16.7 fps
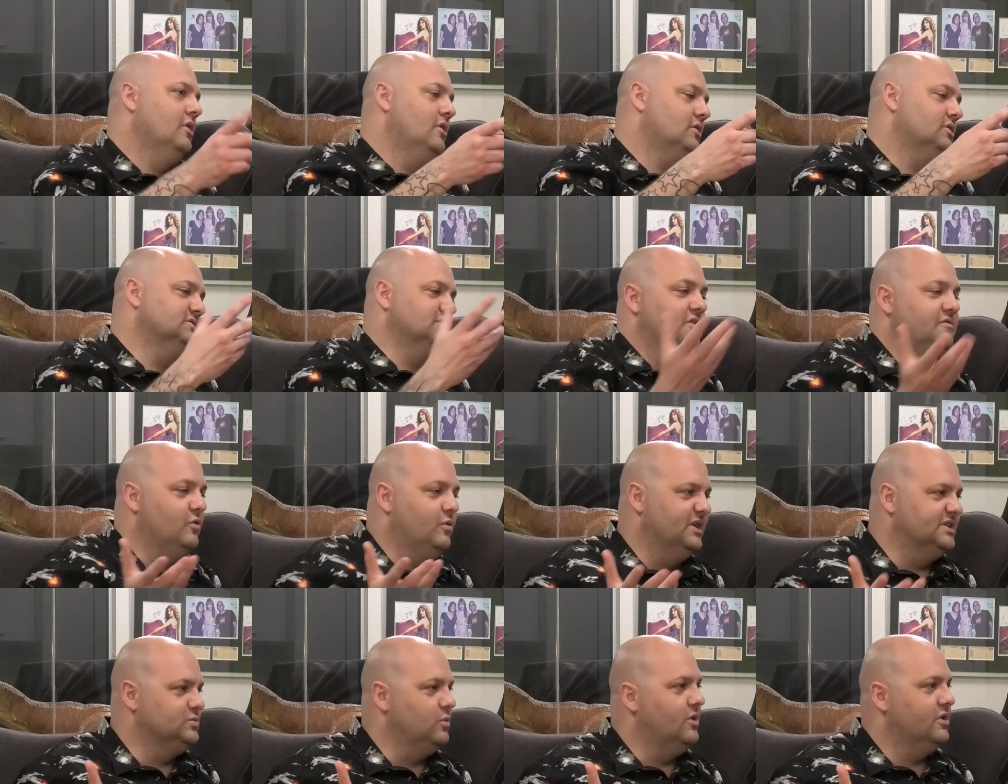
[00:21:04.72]
because I've
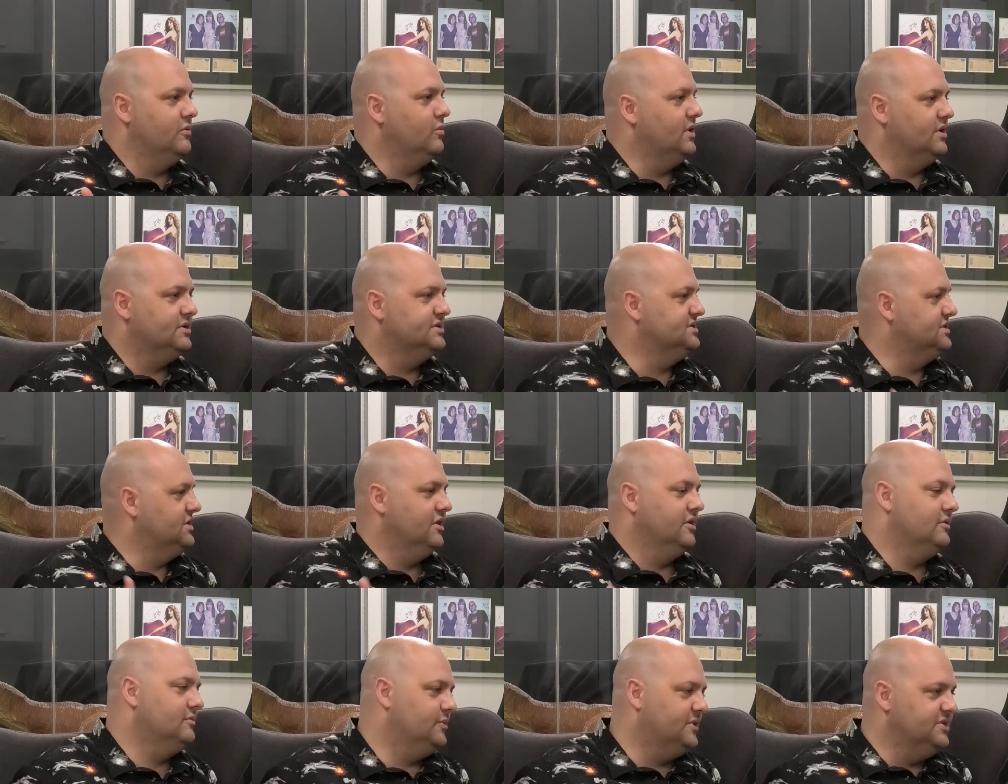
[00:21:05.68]
always wanted one. Because you
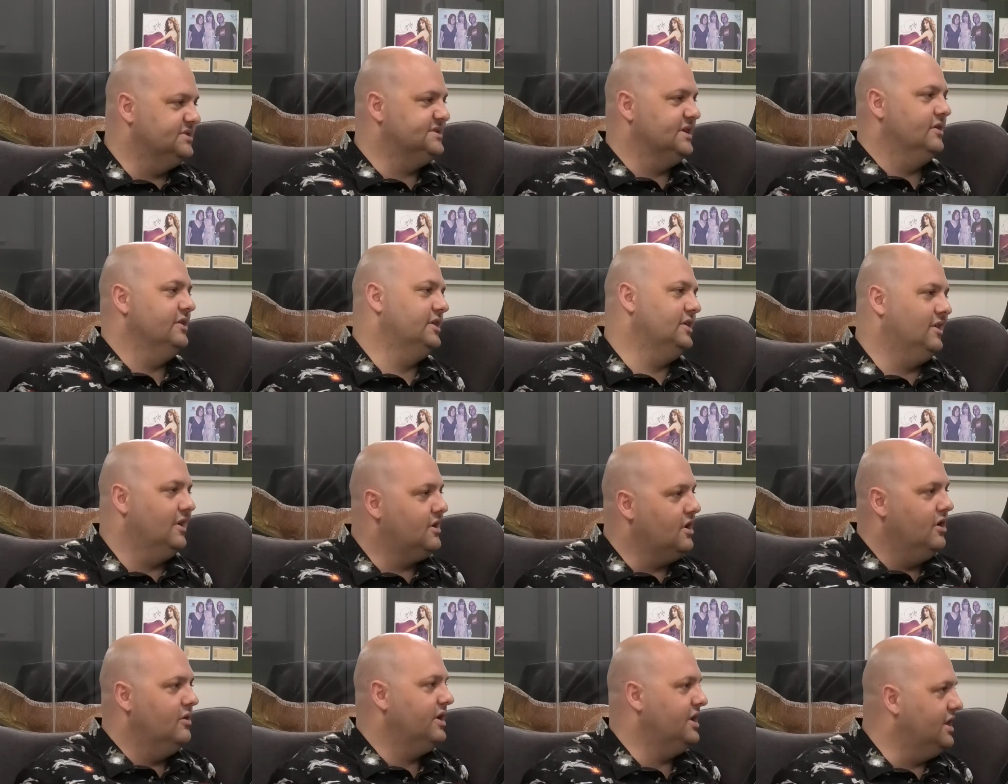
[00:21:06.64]
know, when you sell that, you're like, oh,
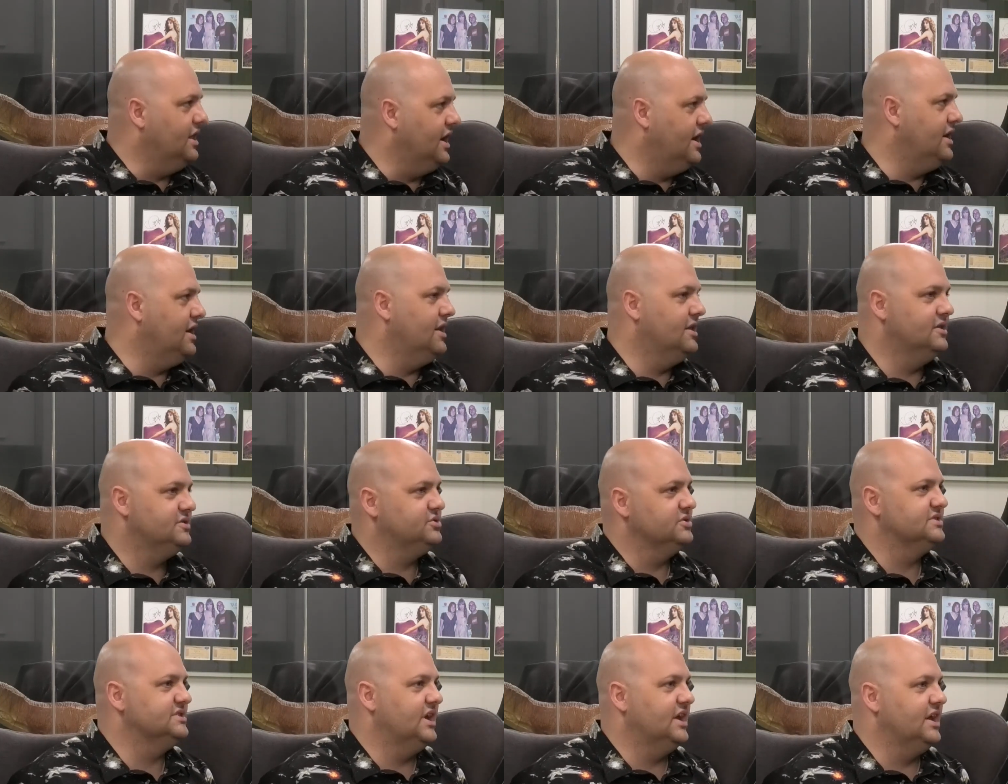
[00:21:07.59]
I'll get it later. And as
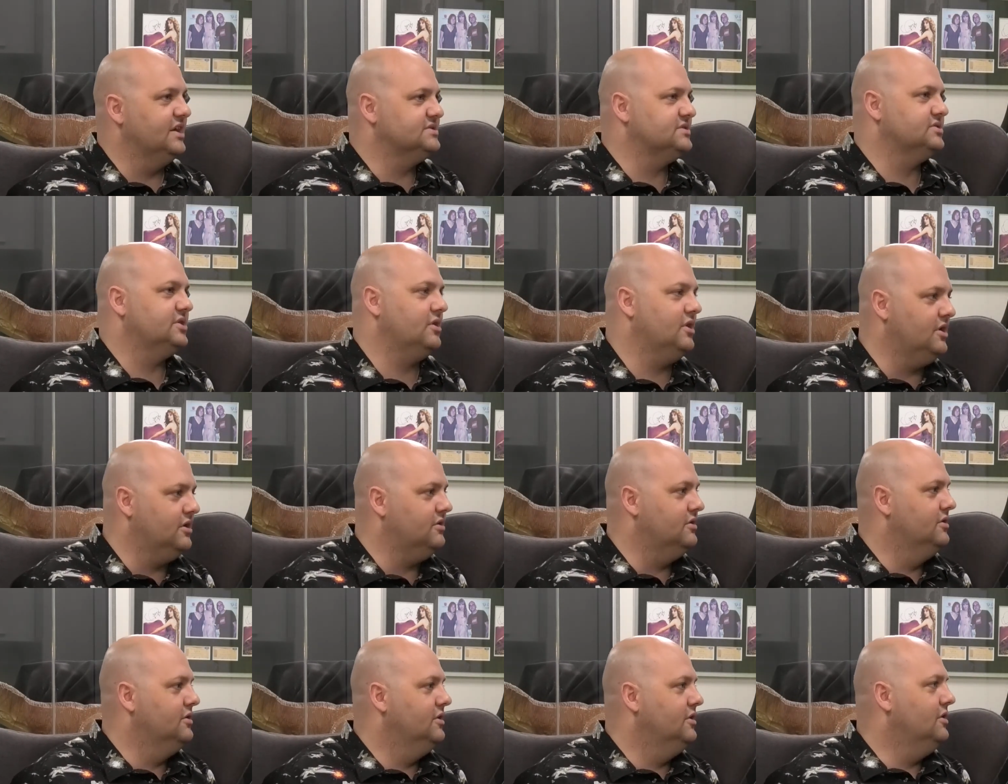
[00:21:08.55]
soon as they announce, I was like,
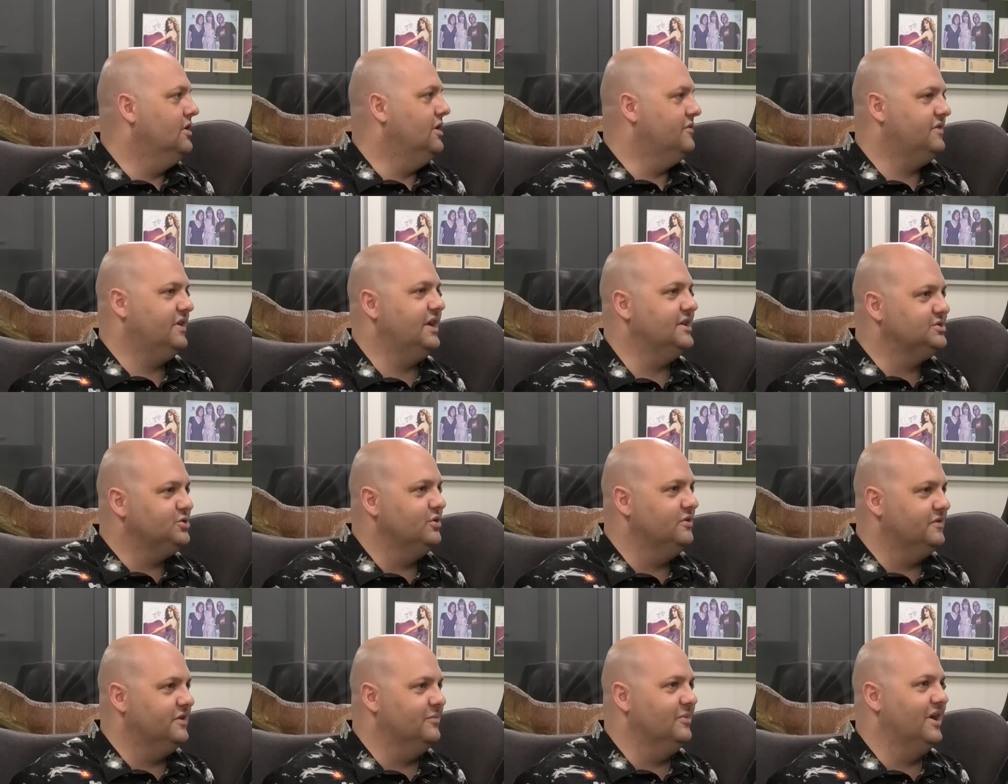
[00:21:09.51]
to get two
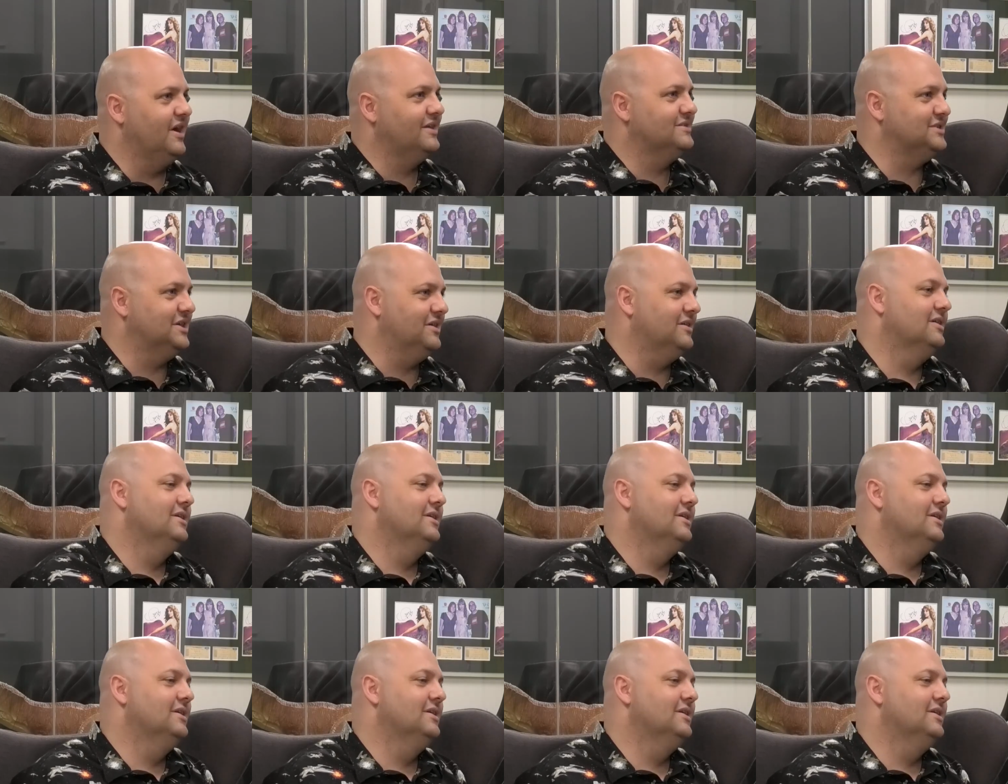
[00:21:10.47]
of them, like I say,